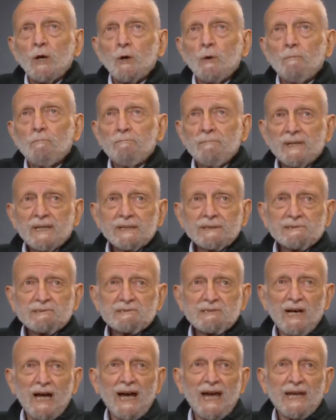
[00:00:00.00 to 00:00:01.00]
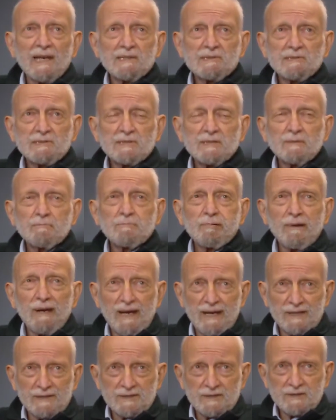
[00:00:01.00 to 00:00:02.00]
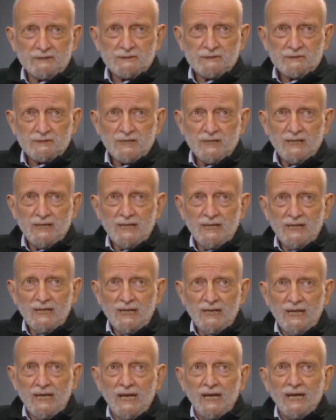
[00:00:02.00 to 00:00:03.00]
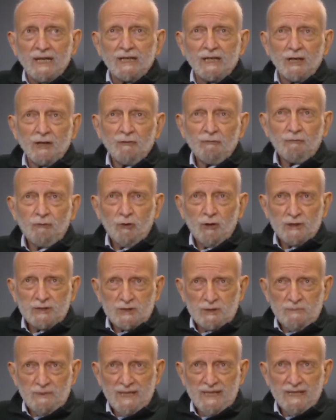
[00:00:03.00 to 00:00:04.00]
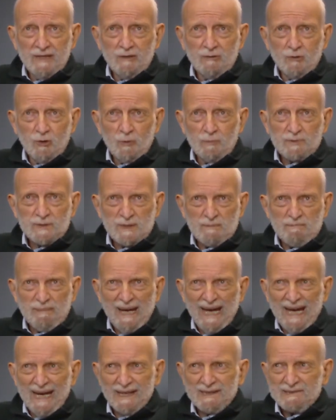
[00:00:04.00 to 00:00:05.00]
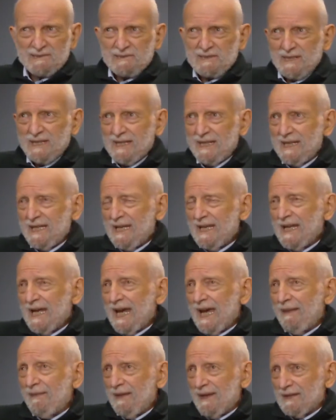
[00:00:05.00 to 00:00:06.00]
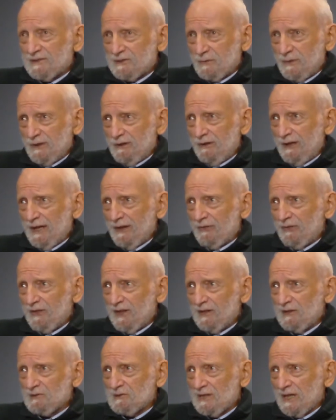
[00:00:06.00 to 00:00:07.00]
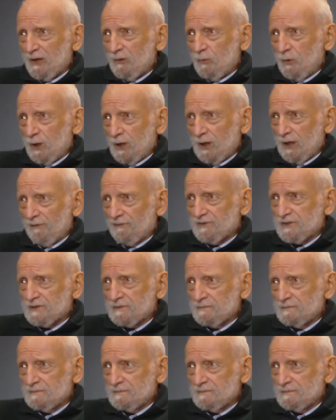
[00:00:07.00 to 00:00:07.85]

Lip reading: Middle-sized predators can afford to be in groups and packs, and that's where you get things like wolves.